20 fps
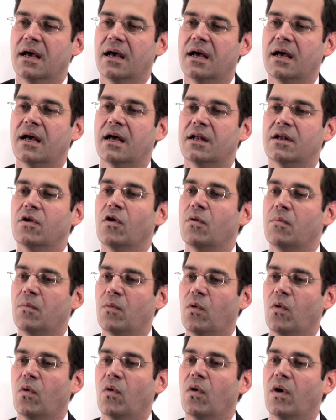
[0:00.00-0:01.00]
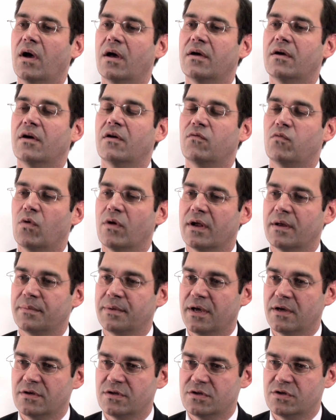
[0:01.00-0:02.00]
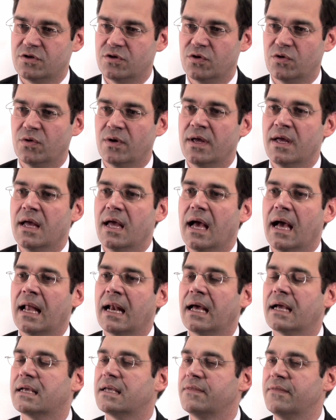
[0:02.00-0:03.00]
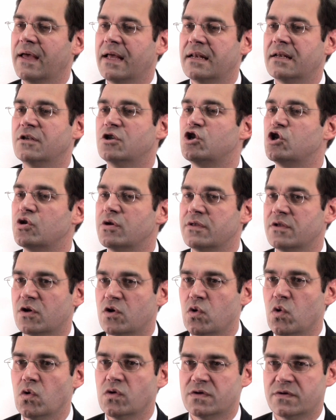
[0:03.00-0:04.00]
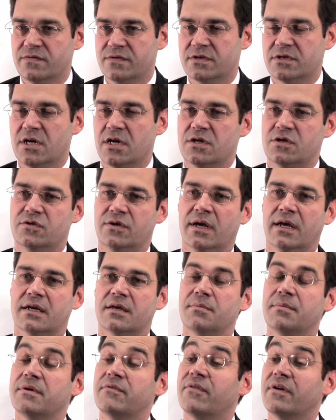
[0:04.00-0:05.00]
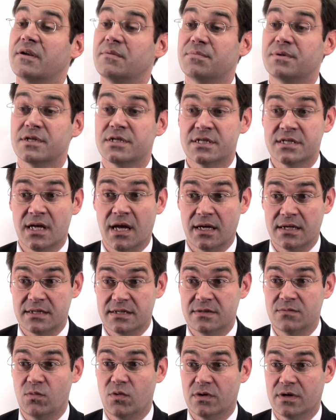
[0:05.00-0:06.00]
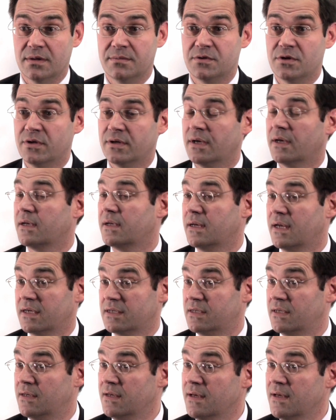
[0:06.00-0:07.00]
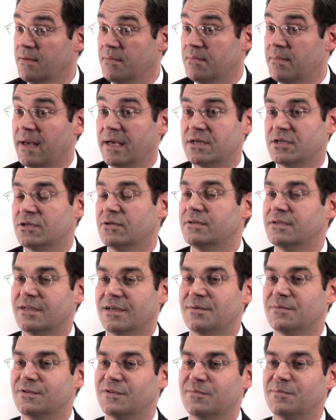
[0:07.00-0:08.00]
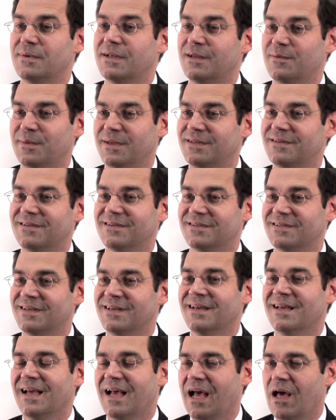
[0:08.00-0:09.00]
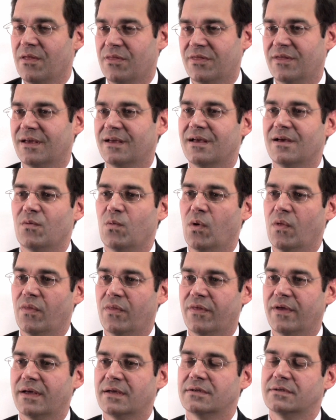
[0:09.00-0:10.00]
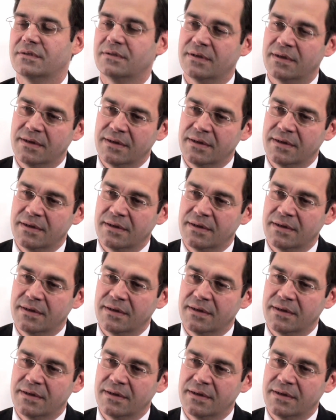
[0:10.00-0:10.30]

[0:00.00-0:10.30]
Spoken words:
a lot more of what I'm going to do. And I can then, during the course of the surgery, I can be very precise in what I'm doing. I can actually measure in terms of millimeters how thick I want things,